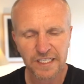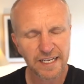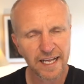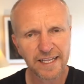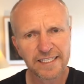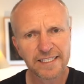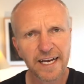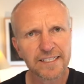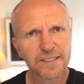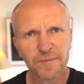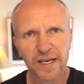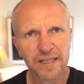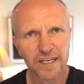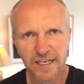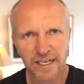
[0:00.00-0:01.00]
Now, this doesn't
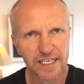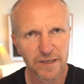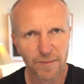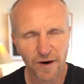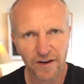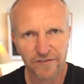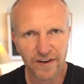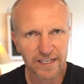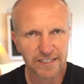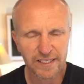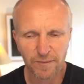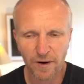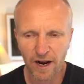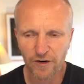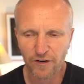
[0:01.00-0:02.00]
mean that you need to buy
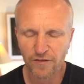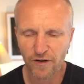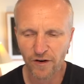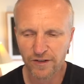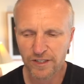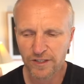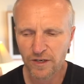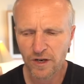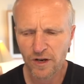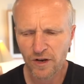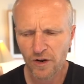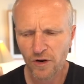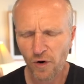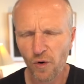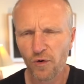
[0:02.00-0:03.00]
fancy microphones,
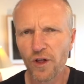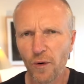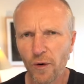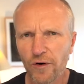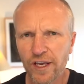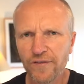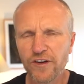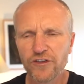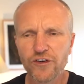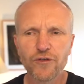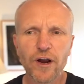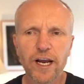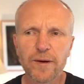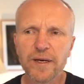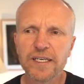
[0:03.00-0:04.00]
although I'll give you two
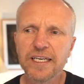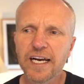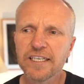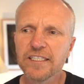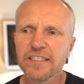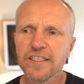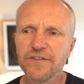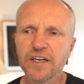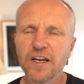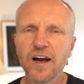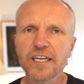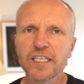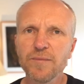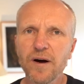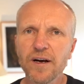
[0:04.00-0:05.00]
recommendations if you'd
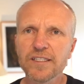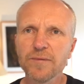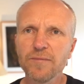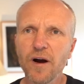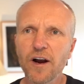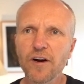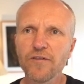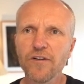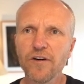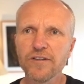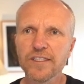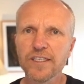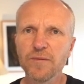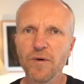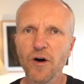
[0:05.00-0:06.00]
like to buy some
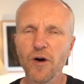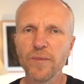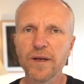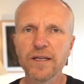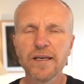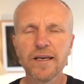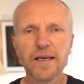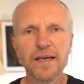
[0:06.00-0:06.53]
microphones in a moment.